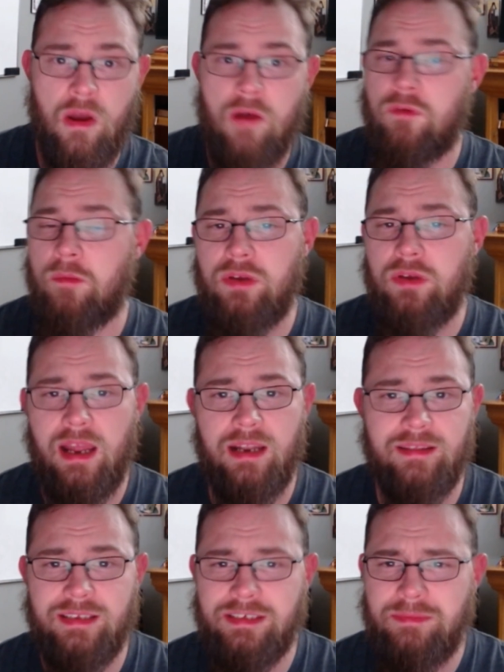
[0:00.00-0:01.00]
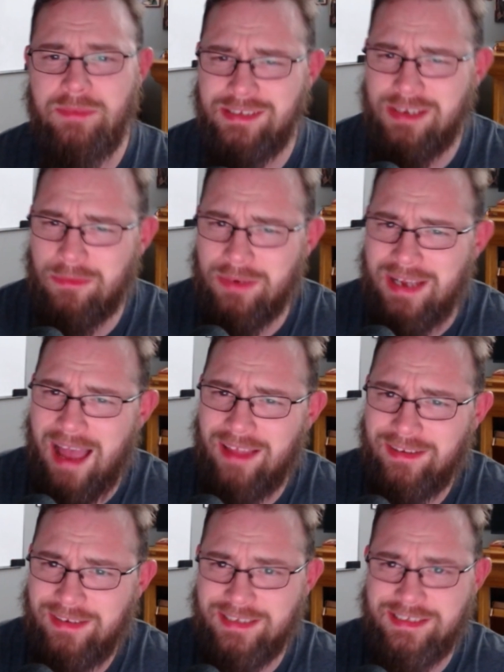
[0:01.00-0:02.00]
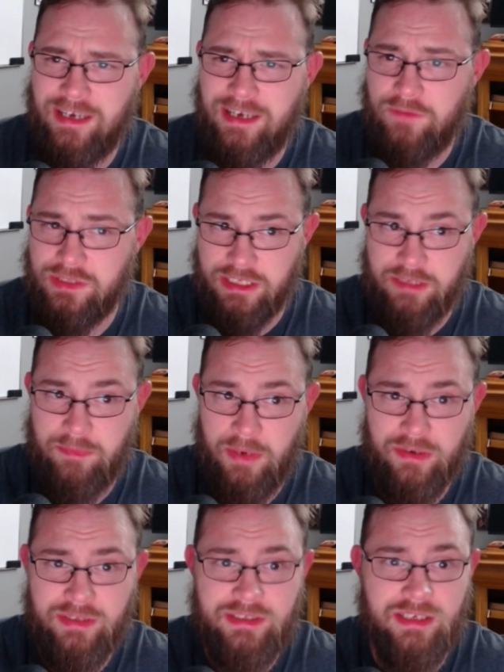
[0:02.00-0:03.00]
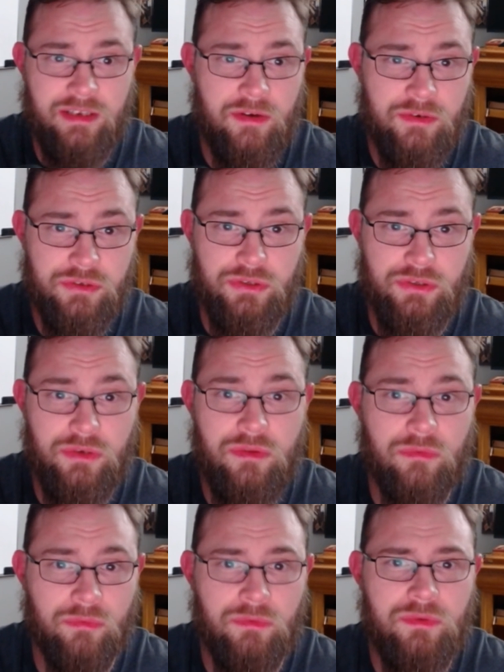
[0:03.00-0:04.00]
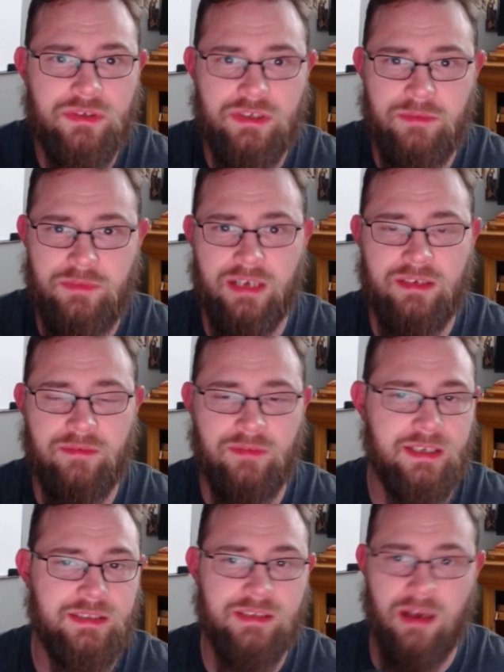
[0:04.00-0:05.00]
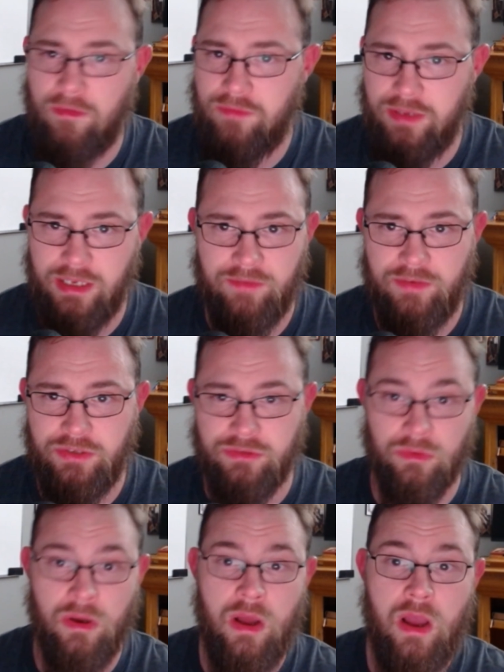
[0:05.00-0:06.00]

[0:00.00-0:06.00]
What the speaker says: For Buchanan, this means that reality itself is experienced and understood through the subjective lens of the individual.